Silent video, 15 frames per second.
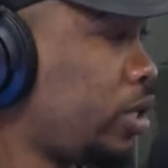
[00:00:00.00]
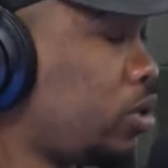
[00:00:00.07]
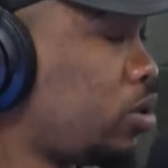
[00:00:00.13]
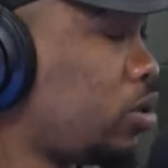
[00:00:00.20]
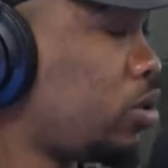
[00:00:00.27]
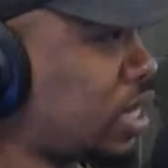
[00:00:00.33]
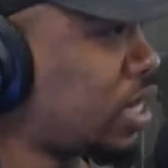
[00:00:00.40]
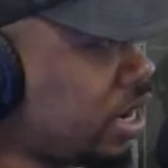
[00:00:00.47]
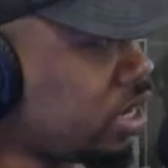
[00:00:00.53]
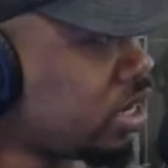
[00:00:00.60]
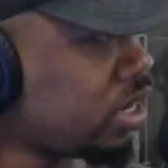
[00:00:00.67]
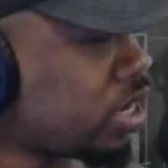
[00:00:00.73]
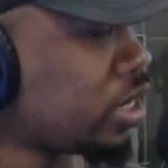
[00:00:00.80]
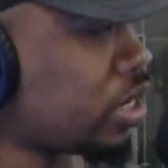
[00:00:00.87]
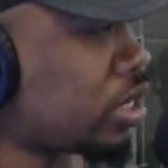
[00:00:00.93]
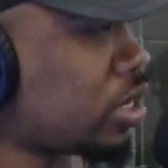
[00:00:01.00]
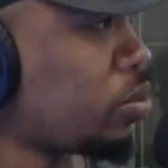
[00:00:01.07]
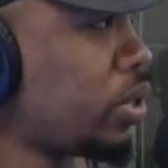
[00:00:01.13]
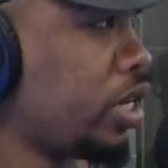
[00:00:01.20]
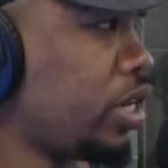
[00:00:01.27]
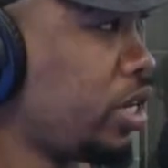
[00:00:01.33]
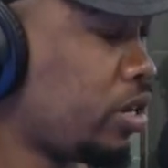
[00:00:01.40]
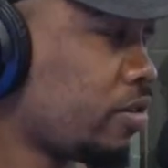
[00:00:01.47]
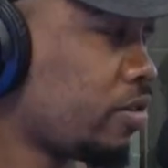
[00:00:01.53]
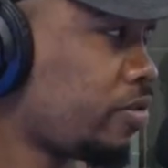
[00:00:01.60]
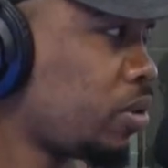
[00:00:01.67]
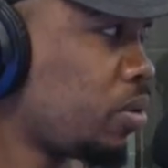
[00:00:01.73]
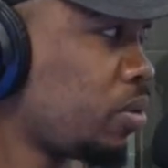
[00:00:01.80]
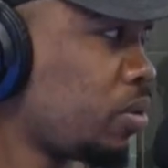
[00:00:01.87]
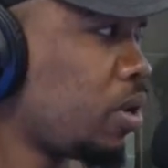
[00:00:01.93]
training center, we'll
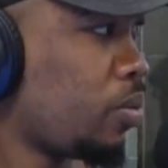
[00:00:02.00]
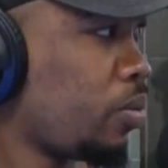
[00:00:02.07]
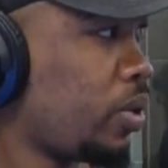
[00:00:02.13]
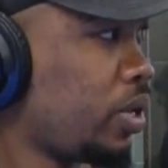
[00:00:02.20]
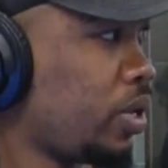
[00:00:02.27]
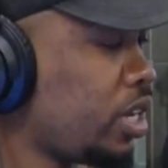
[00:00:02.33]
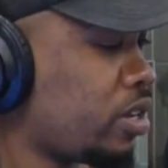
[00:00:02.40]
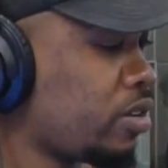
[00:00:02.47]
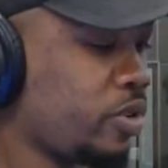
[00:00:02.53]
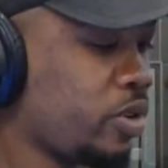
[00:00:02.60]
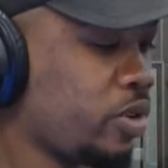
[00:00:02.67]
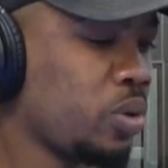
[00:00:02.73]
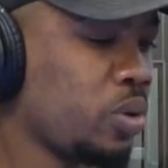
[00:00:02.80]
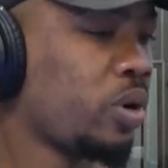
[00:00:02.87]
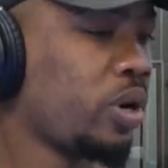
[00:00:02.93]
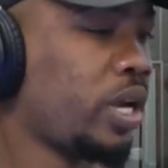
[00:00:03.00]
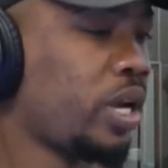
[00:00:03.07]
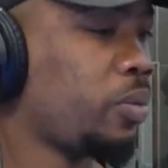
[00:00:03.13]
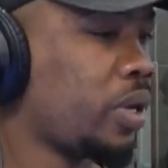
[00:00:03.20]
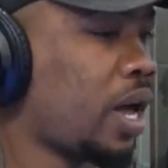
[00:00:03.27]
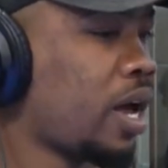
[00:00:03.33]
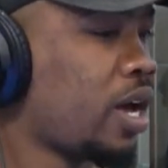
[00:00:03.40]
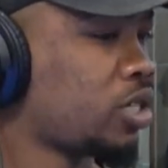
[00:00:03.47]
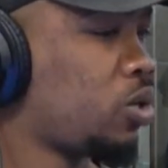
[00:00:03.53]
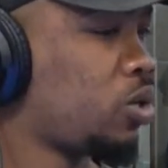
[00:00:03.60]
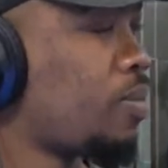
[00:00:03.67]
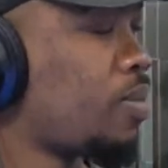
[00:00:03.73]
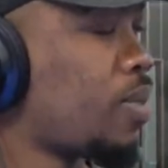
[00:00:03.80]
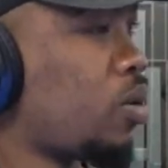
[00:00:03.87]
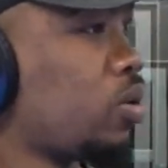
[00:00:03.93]
interview you, and we'll ask you
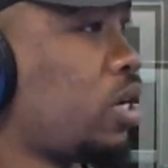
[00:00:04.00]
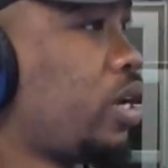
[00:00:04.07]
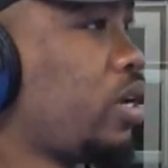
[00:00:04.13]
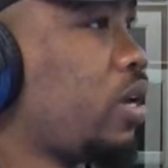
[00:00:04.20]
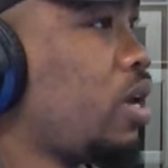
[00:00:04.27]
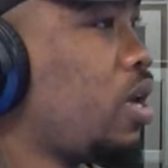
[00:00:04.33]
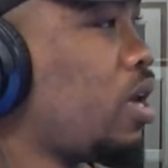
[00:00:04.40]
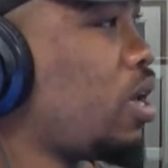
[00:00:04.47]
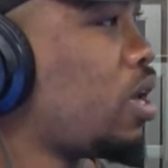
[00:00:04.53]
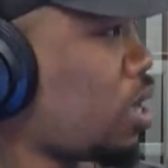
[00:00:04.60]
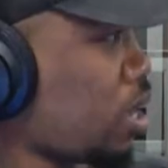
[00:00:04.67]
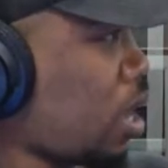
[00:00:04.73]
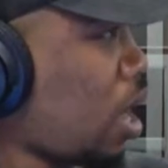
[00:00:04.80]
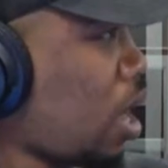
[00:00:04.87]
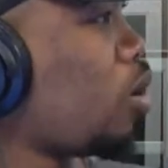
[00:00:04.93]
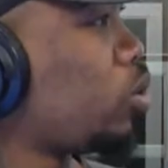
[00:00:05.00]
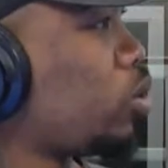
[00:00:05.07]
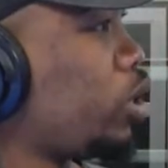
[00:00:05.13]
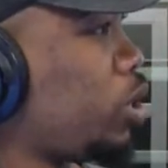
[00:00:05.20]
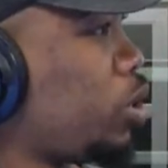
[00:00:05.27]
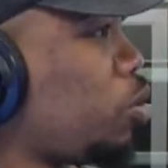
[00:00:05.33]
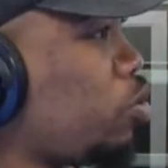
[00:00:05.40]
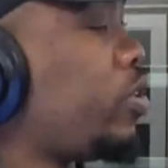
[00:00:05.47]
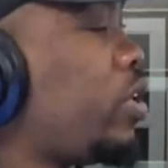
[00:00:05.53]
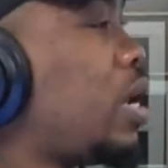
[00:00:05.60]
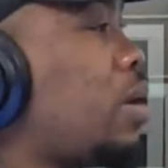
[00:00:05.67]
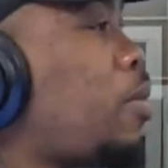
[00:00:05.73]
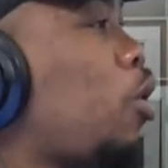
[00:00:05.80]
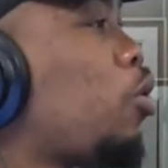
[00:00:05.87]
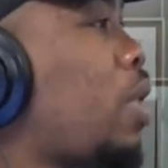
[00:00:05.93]
about, like, how do you feel
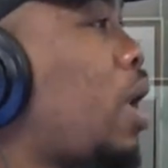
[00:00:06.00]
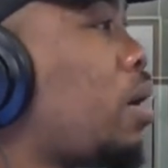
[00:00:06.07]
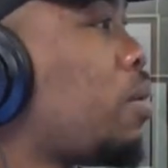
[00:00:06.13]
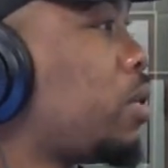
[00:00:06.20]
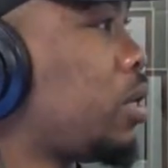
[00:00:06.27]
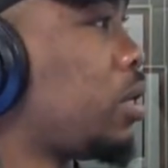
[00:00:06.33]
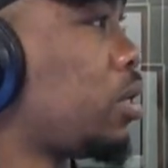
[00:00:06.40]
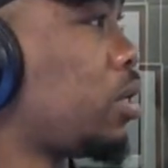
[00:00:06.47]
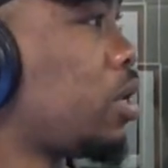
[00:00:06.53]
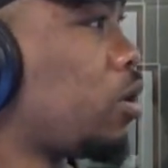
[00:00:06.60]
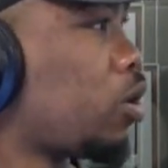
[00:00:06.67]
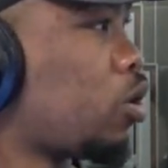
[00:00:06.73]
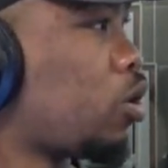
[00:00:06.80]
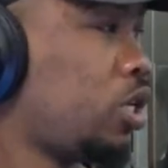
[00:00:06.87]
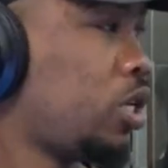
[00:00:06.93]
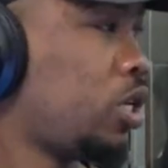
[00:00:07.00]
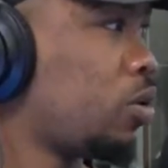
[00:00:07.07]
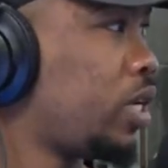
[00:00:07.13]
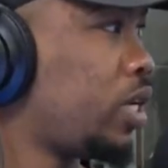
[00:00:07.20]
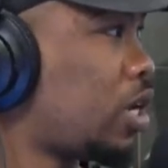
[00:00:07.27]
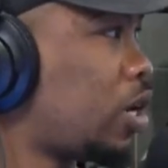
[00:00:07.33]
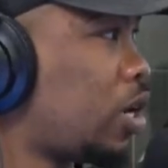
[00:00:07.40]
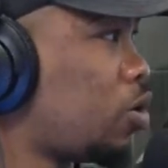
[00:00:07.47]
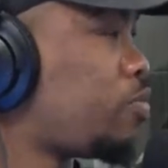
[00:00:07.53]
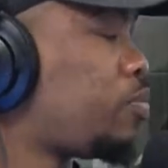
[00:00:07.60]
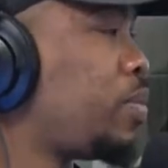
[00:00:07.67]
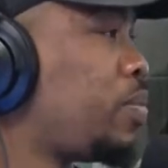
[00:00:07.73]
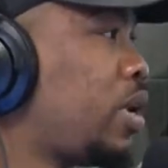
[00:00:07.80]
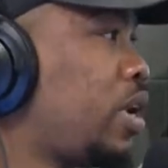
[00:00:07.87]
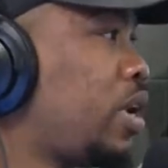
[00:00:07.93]
about barbering? Because there's a lot of
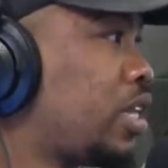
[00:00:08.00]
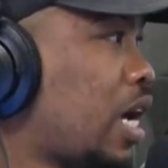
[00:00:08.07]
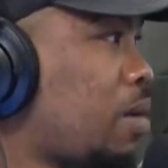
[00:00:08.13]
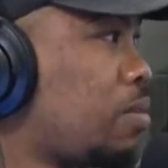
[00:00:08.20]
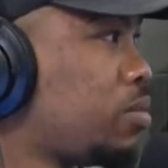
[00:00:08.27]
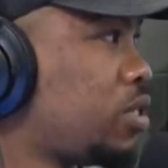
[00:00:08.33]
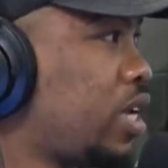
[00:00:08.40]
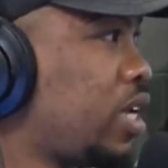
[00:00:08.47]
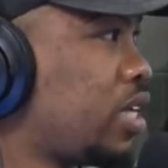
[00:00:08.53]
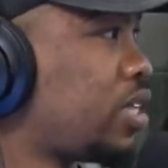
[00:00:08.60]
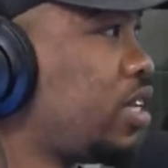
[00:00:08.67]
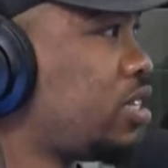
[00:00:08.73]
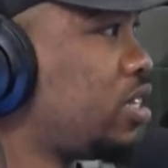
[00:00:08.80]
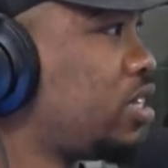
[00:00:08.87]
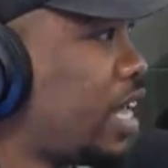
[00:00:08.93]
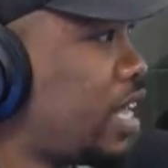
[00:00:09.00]
people that comes, that takes it as a